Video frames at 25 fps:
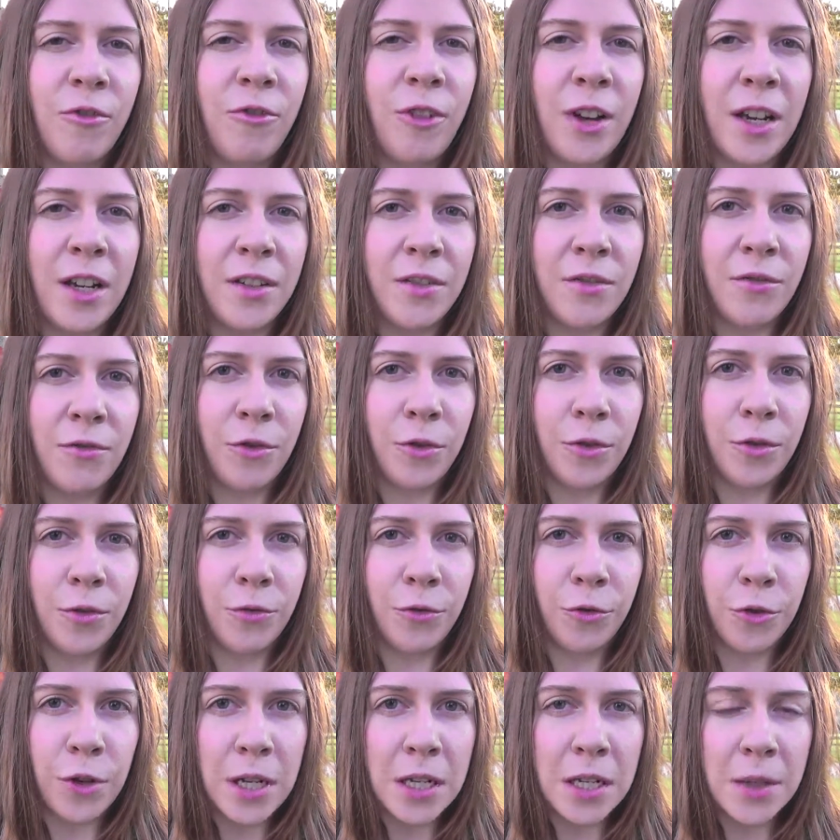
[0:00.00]
fight for the
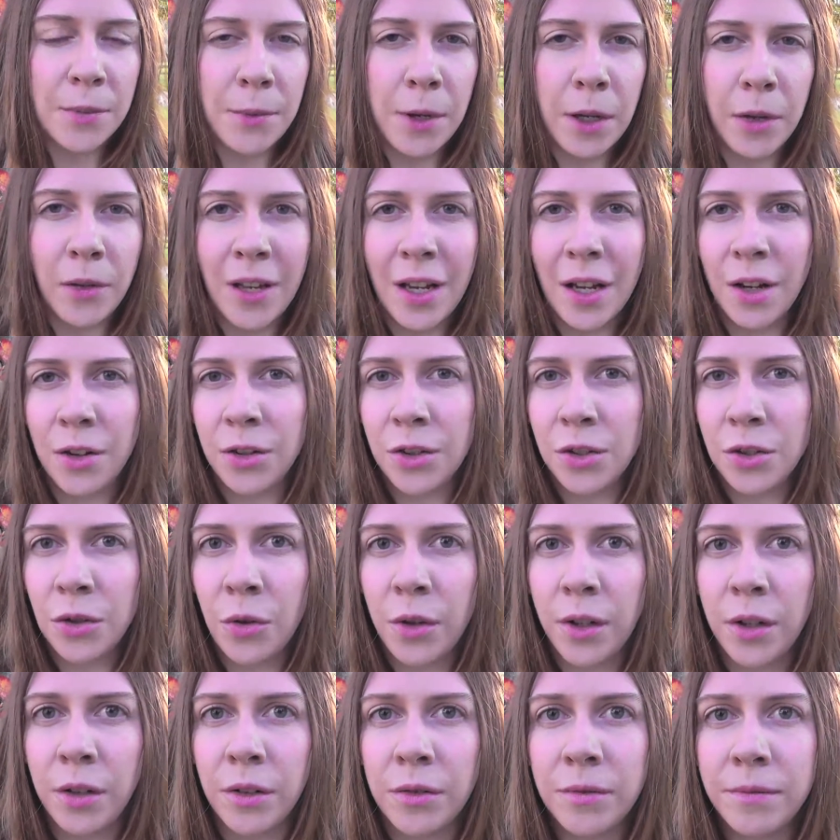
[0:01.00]
freedom on their
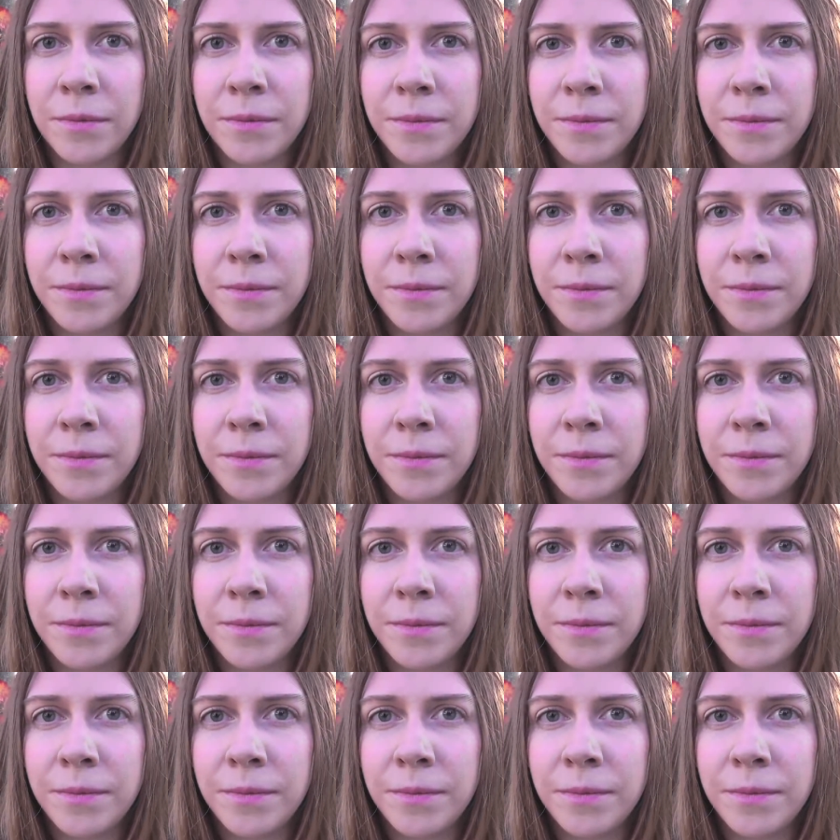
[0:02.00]
soil.